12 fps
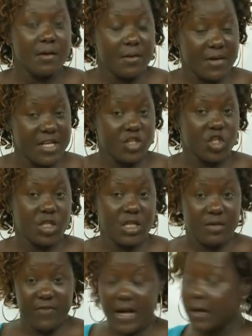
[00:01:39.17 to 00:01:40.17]
rich in
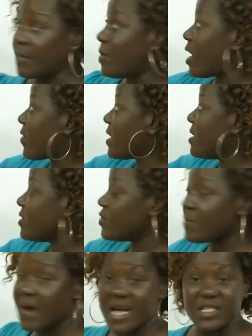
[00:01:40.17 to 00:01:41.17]
vocabulary, you
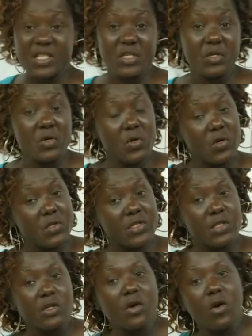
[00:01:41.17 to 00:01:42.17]
must use
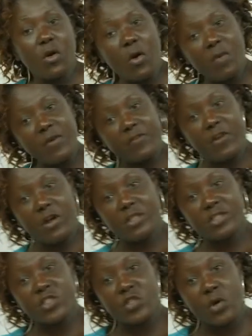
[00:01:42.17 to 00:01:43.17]

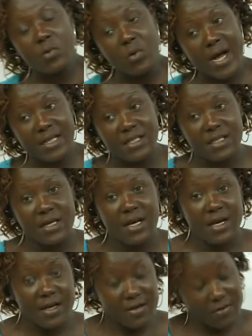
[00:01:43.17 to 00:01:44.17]
homophones of words.
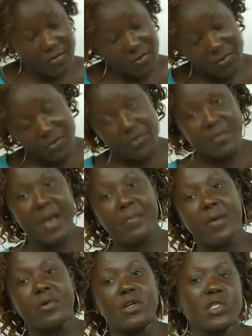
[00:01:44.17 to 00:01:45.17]
You remember
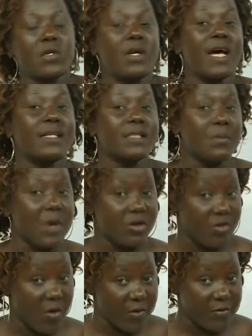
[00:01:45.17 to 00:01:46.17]
we also learned about
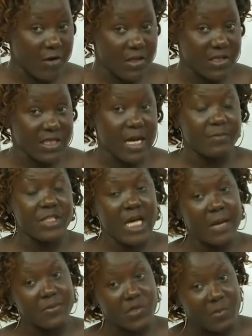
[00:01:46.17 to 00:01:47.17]
homophones
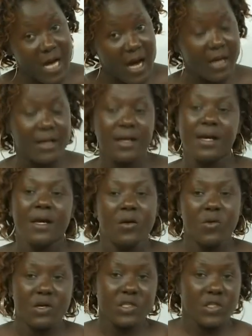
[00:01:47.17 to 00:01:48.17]
sometimes back. We
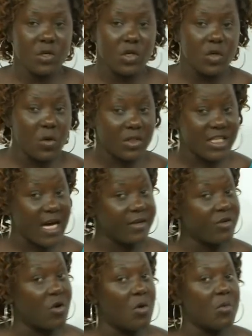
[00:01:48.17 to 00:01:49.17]
also looked at
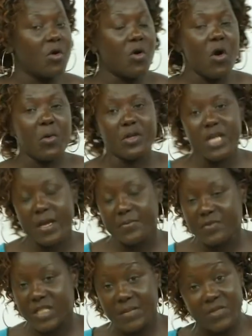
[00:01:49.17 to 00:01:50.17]
homonyms
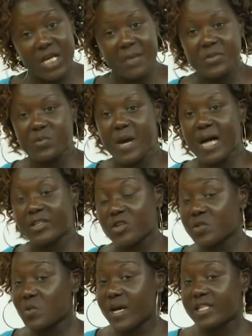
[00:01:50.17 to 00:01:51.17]
sometimes back. Those
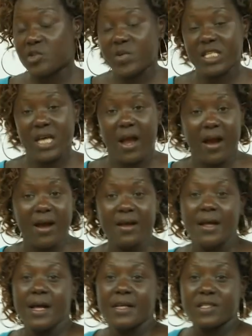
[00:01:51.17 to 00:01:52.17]
words which are
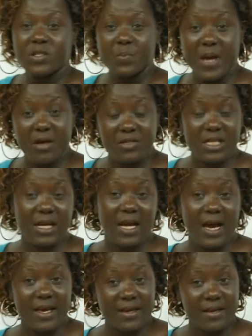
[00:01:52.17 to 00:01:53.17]
spelled
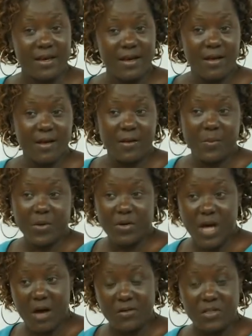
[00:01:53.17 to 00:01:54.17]
alike,
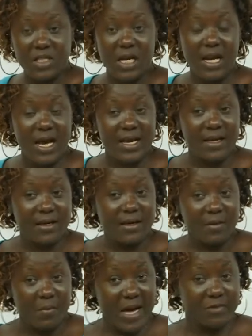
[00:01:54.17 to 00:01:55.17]
pronounced alike,
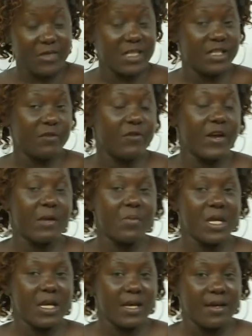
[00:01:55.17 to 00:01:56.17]
but with different
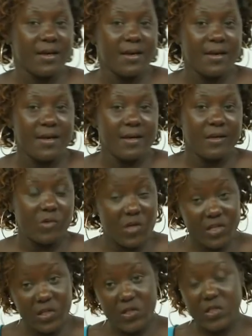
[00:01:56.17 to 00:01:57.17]
meaning. We
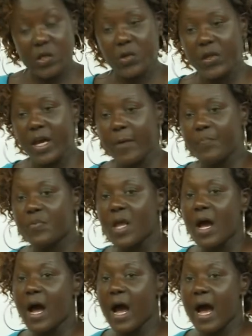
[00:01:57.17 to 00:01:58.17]
also saw them.
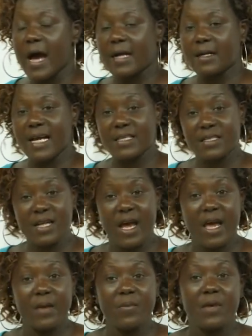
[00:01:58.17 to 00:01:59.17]
And last
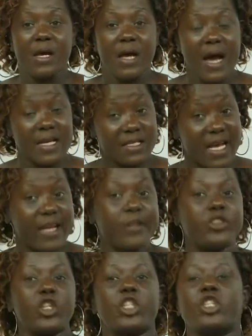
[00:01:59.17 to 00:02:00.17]
time I started
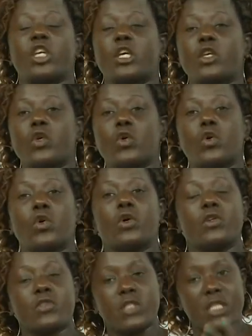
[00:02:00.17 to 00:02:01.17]
teaching you
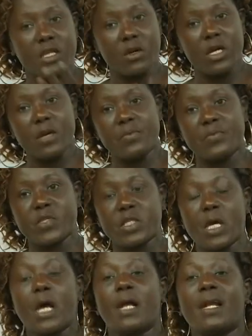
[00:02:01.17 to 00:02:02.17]
synonyms.
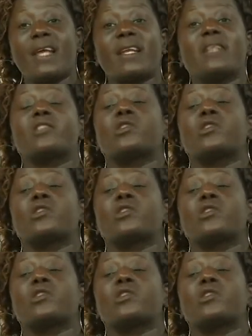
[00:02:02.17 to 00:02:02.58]
Let us